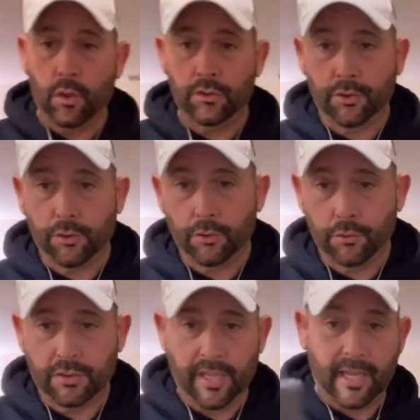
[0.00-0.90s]
one
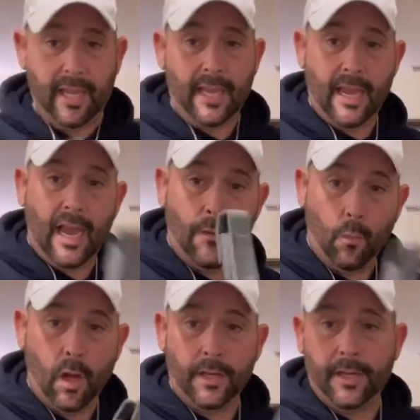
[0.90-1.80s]
to say, hey, I
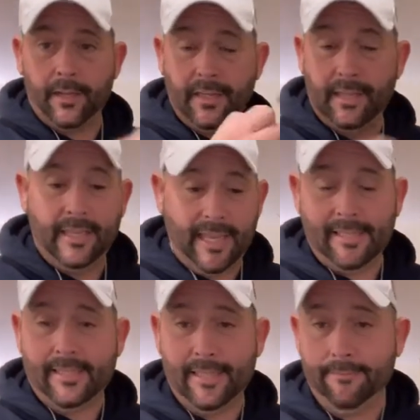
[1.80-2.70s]
want it,
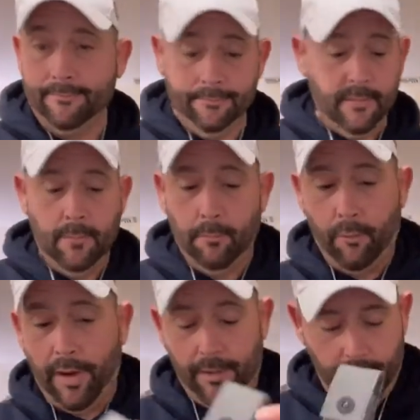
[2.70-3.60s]
gets it.
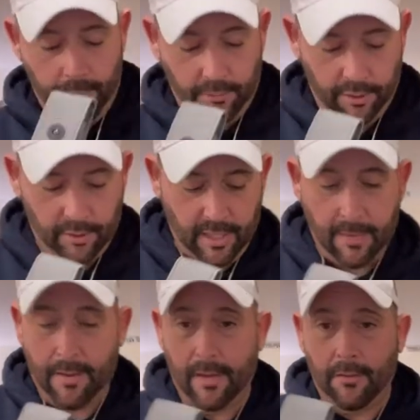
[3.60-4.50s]
Brand new, just
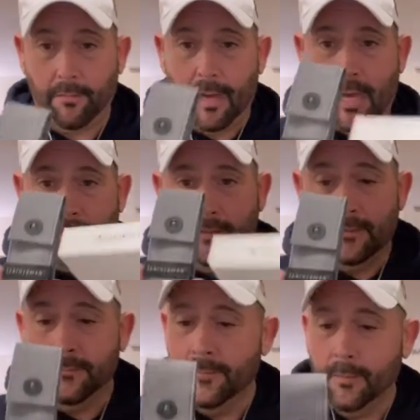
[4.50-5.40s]
came out of the
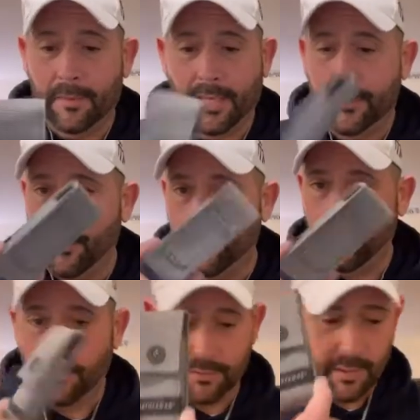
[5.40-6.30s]
box, but I don't
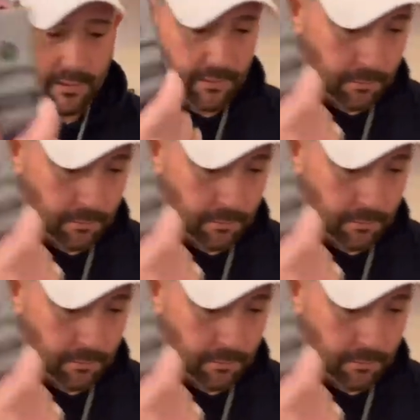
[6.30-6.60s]
use these,